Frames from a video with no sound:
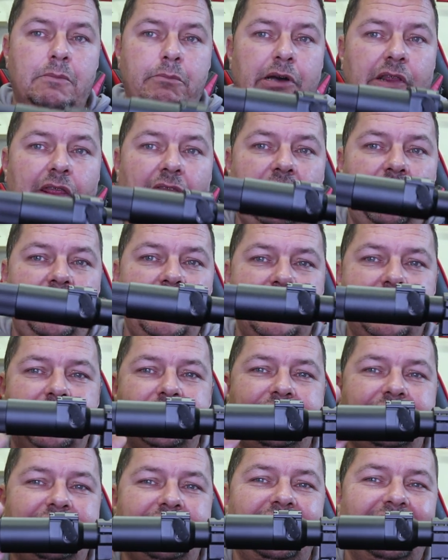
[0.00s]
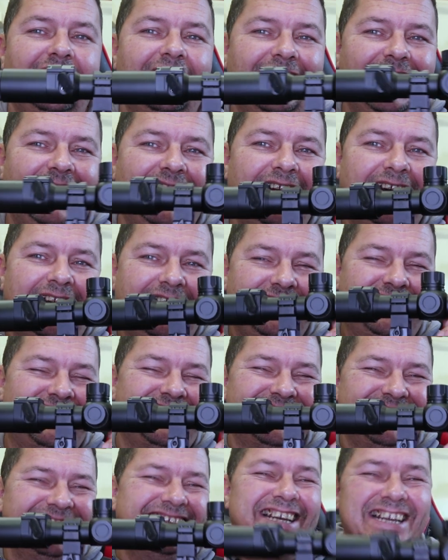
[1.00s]
But this
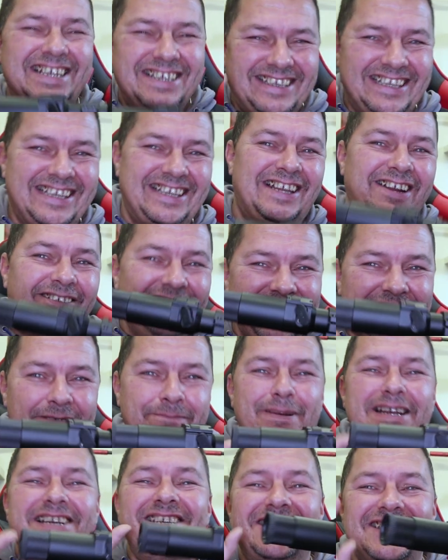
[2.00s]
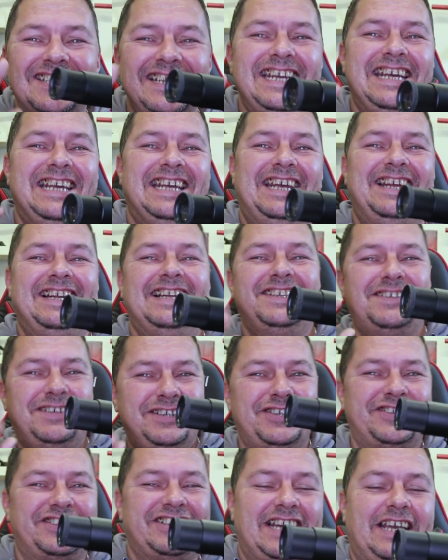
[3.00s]
has, they've been sneaky, let's
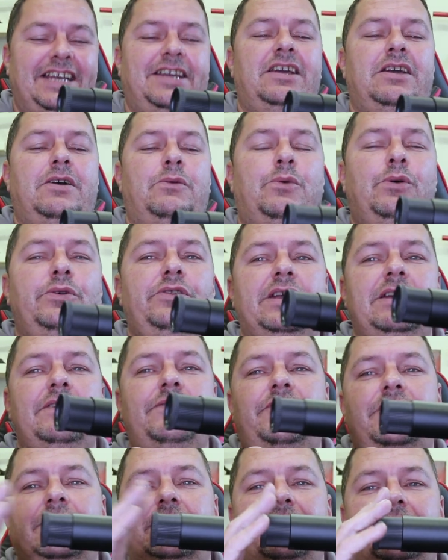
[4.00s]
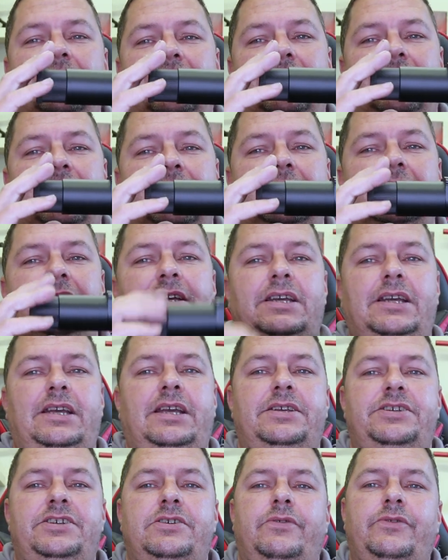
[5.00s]
just say. What they've done here
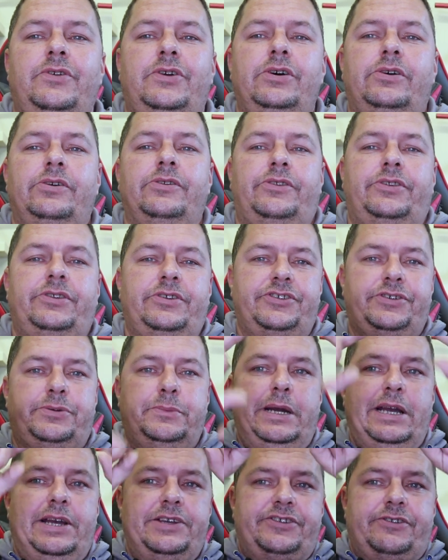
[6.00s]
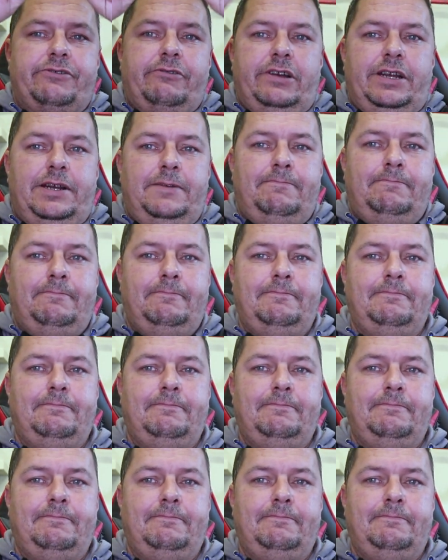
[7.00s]
is you've got the square screen.